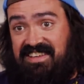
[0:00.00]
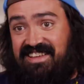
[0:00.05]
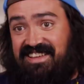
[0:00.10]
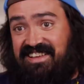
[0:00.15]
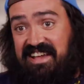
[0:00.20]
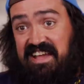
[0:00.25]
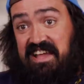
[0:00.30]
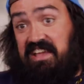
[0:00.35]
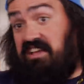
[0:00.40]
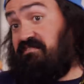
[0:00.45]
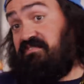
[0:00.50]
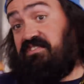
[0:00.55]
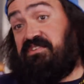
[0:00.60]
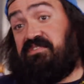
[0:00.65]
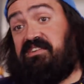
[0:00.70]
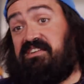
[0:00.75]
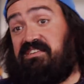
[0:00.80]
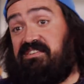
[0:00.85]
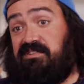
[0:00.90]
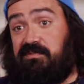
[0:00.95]
I have
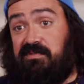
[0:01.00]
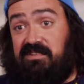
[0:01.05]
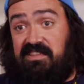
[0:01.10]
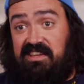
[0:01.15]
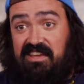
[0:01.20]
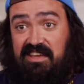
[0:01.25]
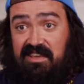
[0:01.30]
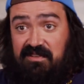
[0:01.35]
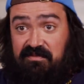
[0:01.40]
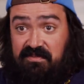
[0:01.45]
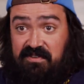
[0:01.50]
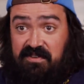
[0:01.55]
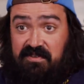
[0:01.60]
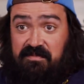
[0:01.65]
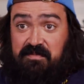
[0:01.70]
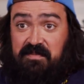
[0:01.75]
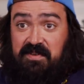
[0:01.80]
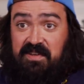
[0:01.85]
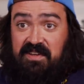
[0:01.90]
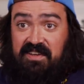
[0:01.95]
no idea where they came
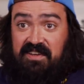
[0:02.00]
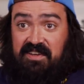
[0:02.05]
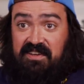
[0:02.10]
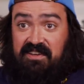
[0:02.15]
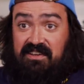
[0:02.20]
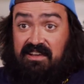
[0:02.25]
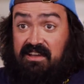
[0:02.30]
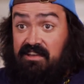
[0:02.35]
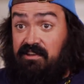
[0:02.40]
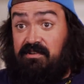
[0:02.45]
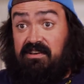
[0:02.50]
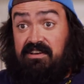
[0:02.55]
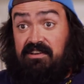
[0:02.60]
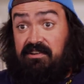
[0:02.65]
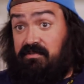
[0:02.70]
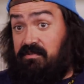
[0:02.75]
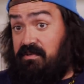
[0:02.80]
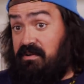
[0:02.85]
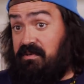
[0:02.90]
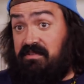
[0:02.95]
from. I know how to
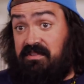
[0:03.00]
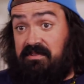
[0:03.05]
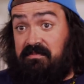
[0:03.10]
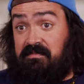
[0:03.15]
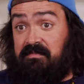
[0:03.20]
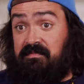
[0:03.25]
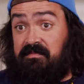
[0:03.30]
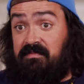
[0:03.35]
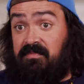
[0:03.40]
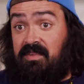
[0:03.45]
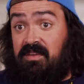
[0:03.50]
grow them.